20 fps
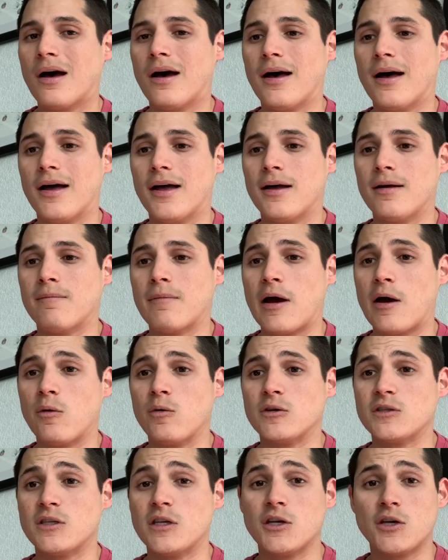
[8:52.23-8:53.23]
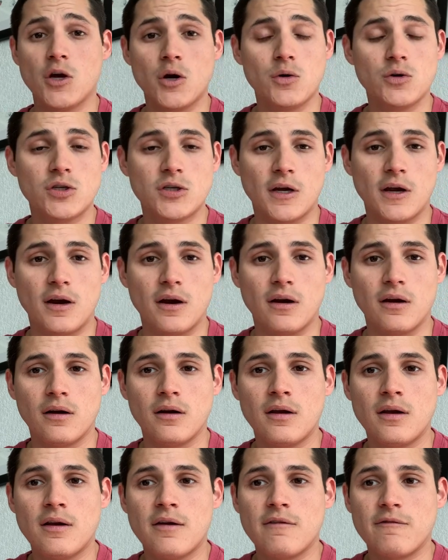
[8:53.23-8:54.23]
I was the co-chair
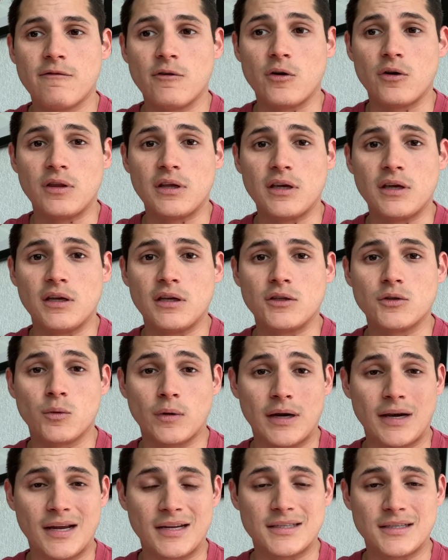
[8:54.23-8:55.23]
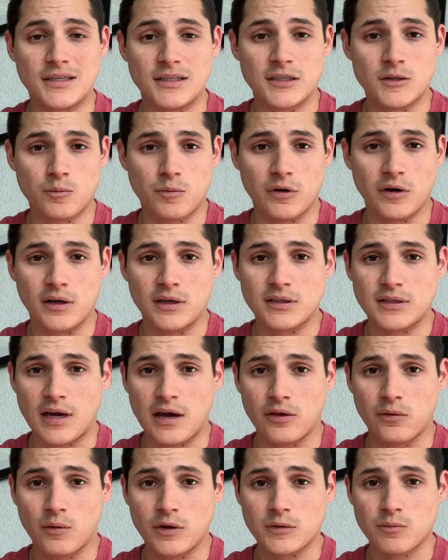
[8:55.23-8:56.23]
for the 2019 Spring
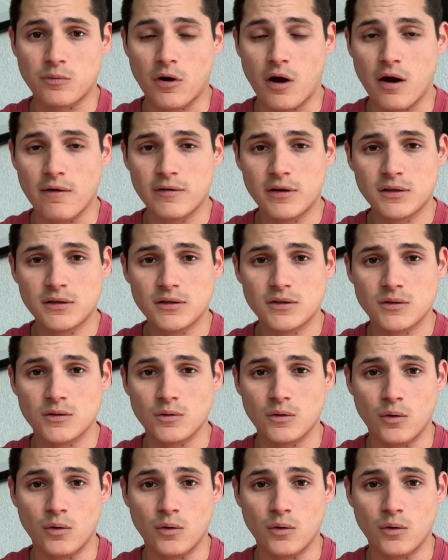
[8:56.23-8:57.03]
Southwest Province